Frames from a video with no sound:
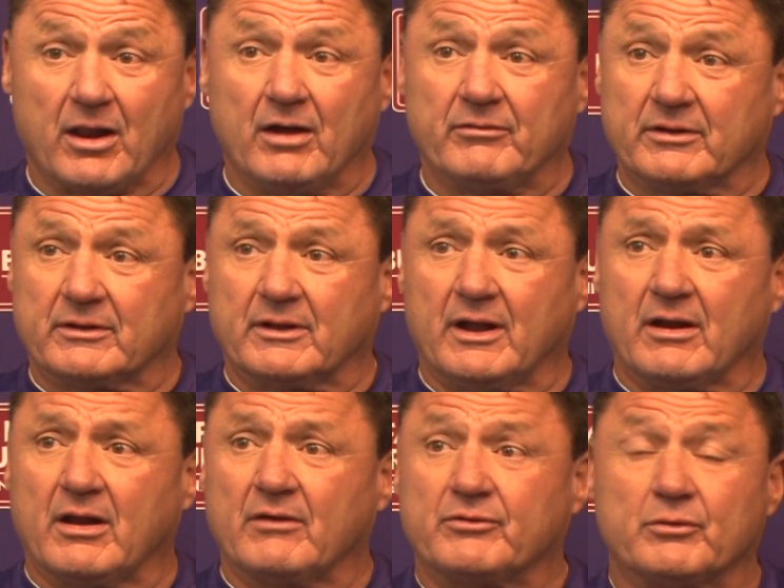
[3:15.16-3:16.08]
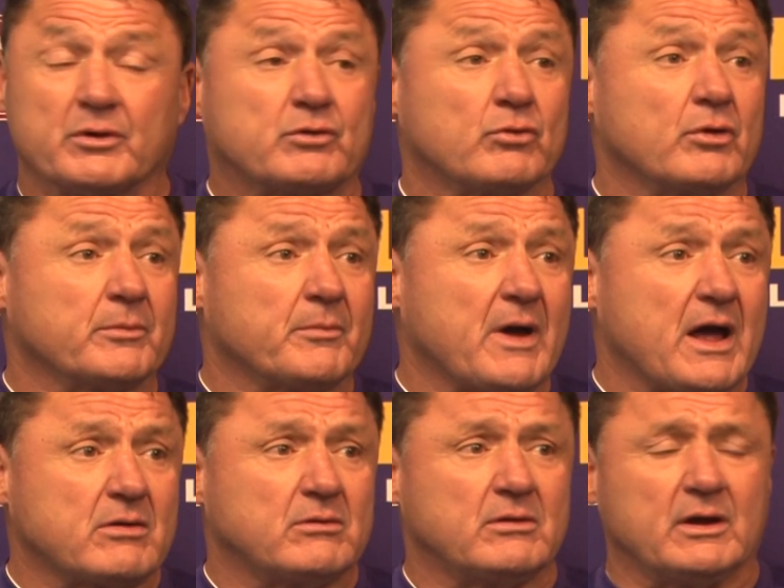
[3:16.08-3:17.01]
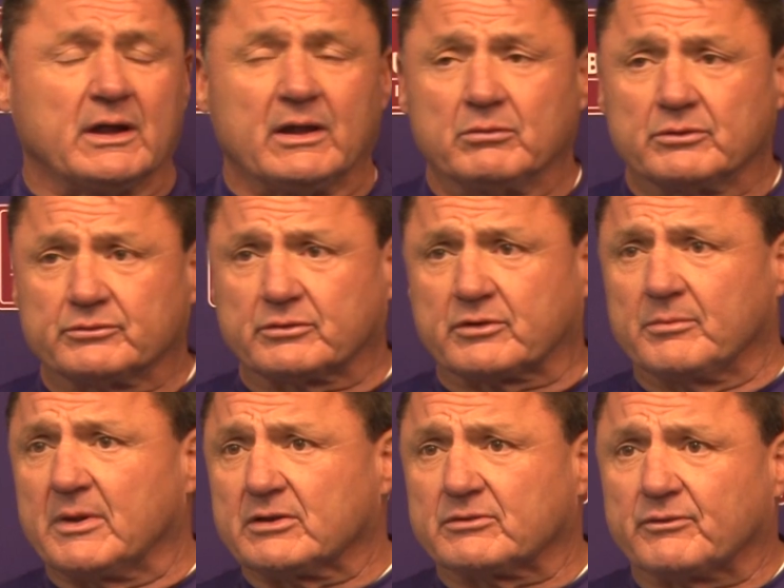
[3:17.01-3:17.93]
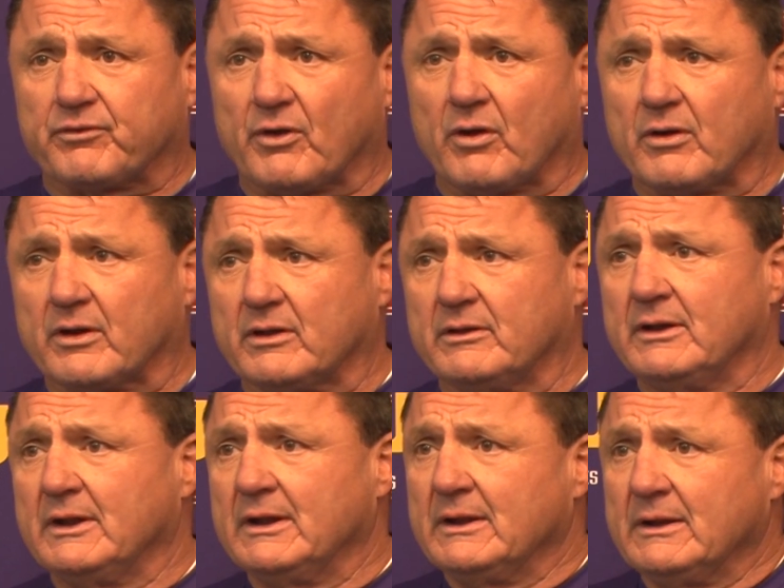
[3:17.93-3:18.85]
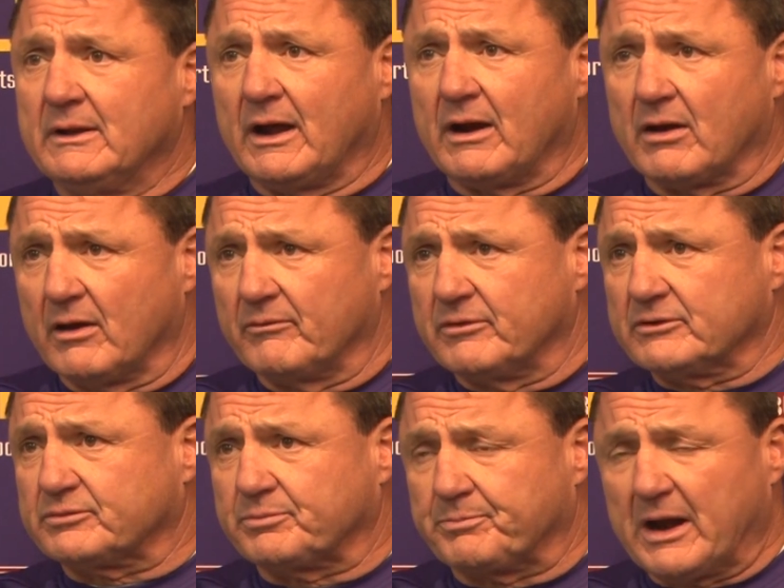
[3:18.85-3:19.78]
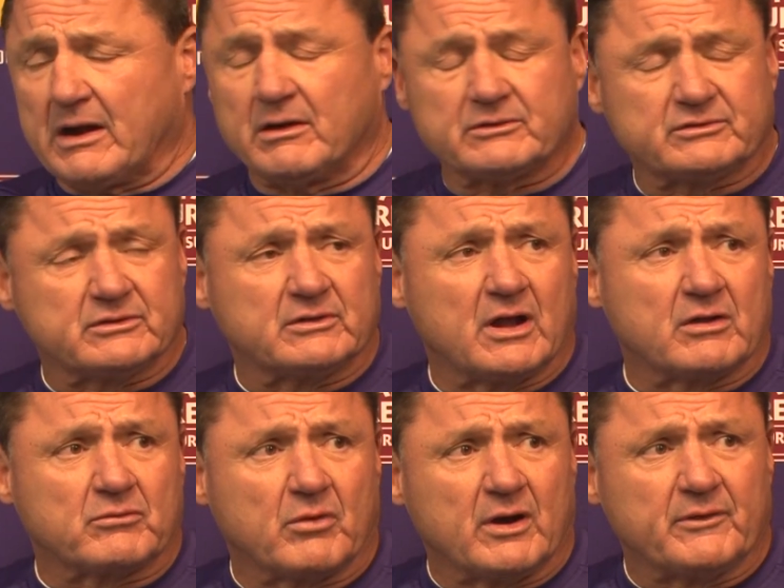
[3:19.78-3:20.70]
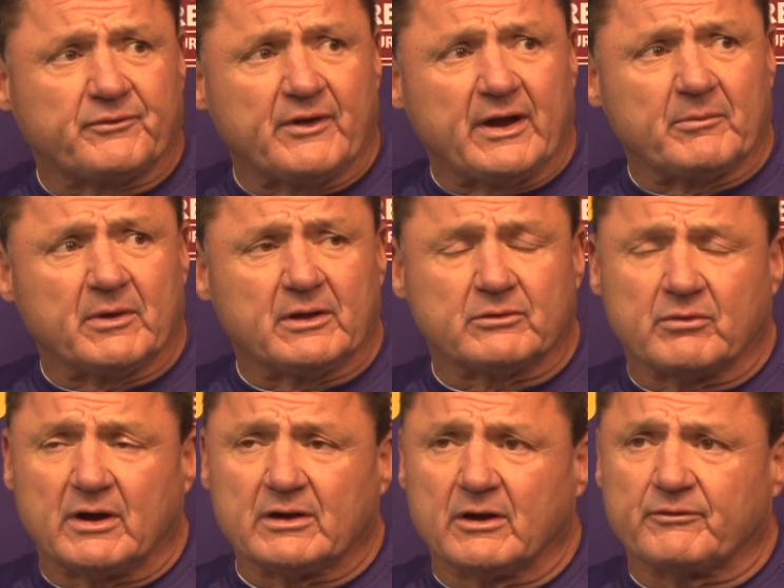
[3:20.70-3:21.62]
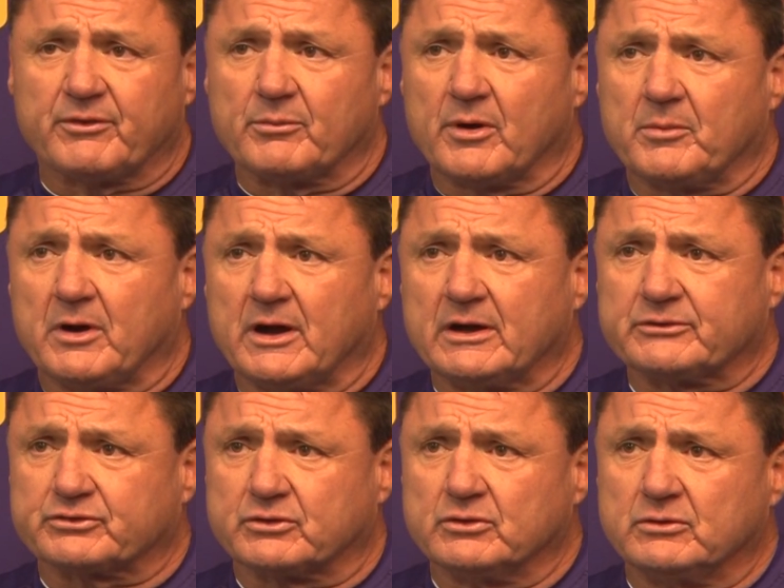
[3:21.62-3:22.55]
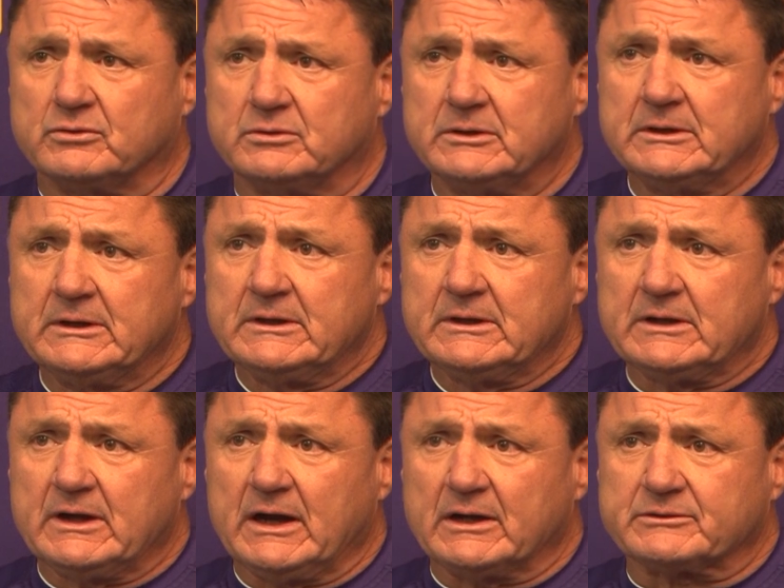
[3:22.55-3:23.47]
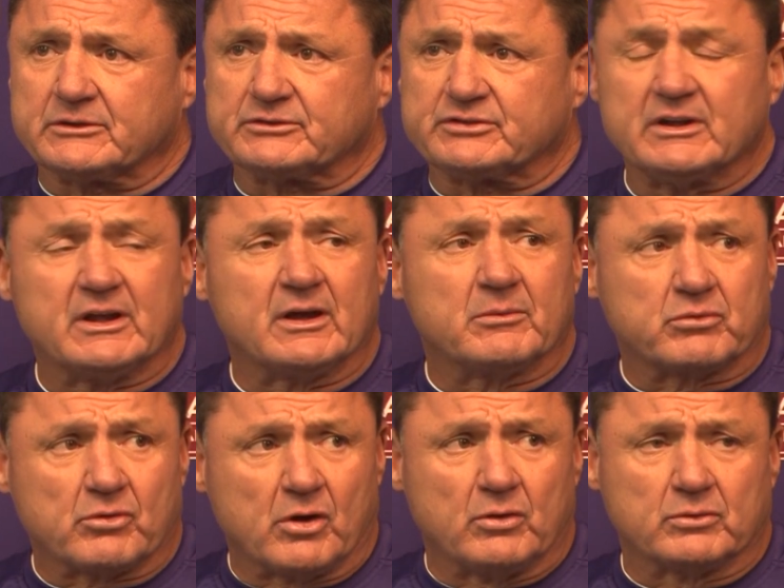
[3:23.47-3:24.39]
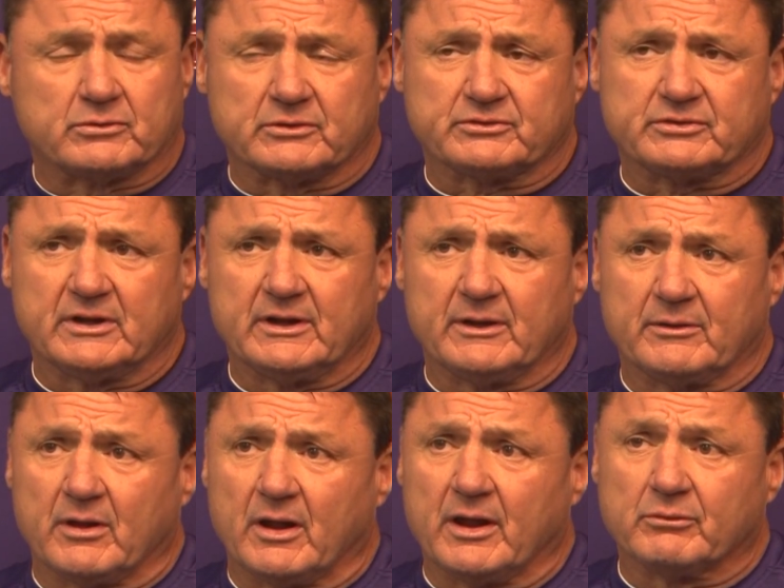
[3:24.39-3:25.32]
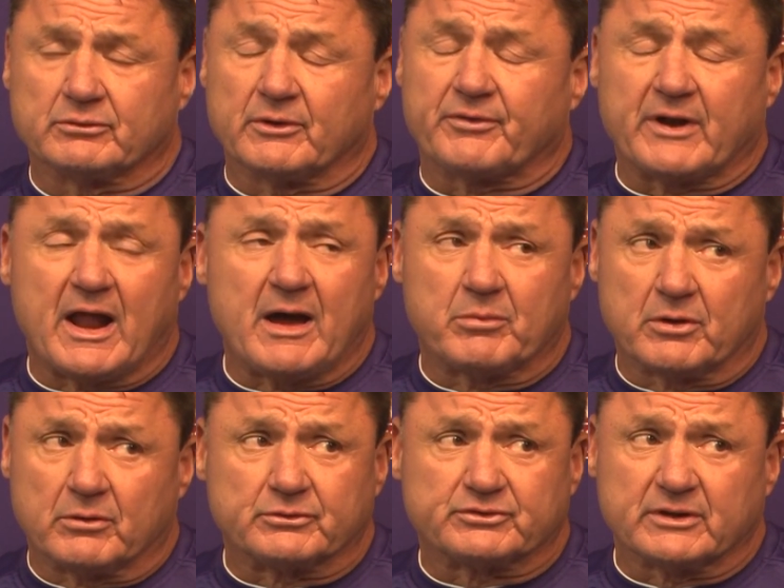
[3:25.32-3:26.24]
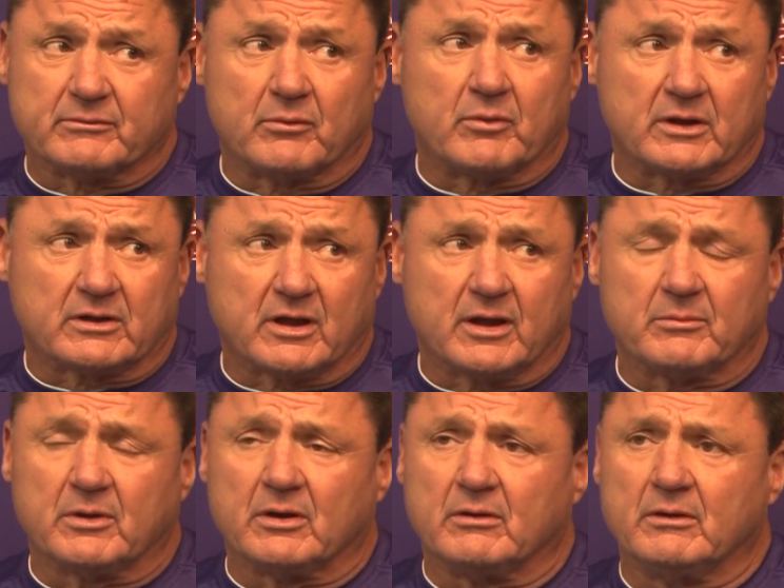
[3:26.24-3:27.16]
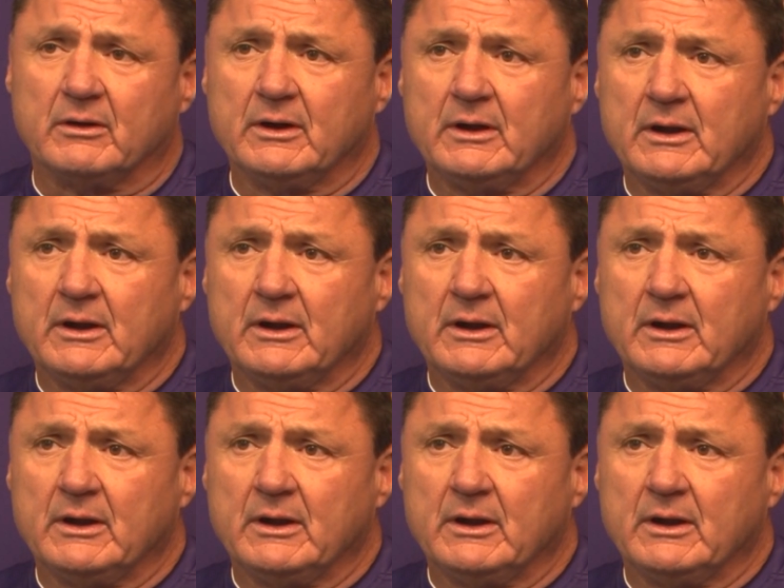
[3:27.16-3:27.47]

I love it. I love the recruiting battle. He was committed to Florida. I love his parents. He got a great family. He's right there from Bromo High School. To see him grow, to see he was a phenomenal receiver when he came here.